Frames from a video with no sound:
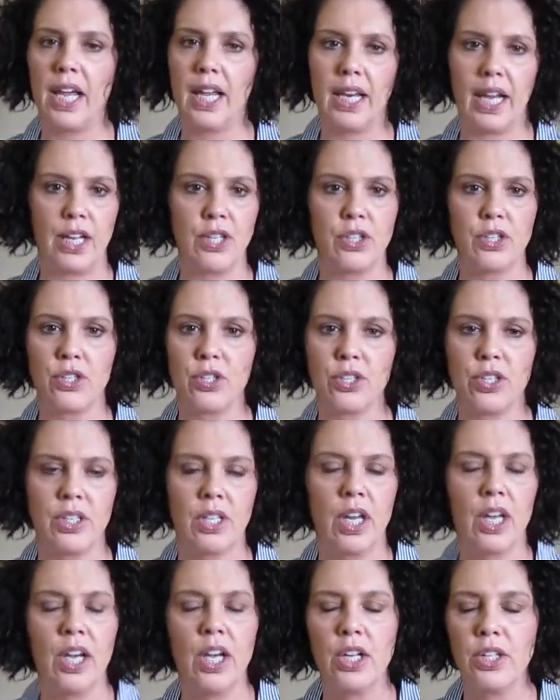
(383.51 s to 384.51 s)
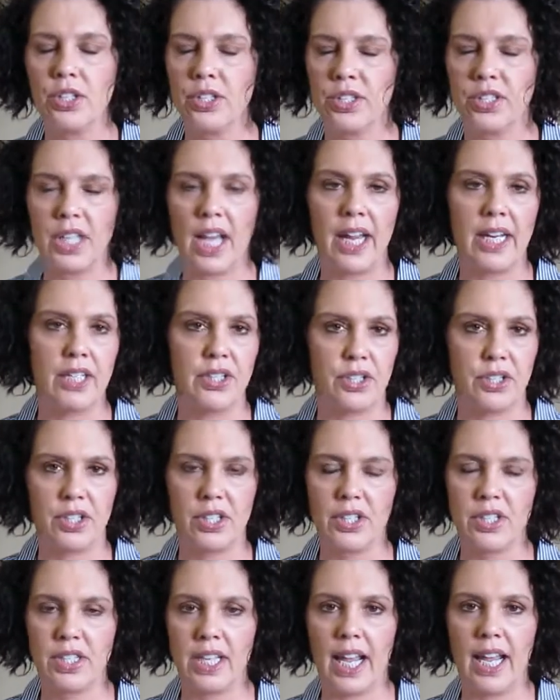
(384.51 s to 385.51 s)
and I just decided just to
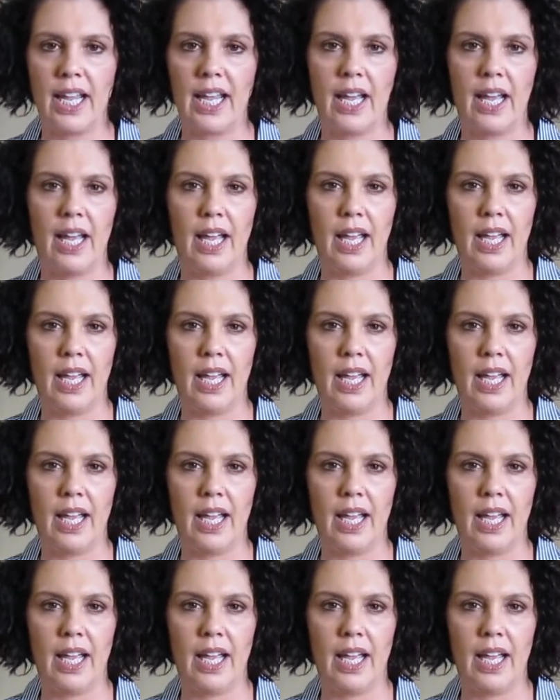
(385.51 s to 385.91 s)
stay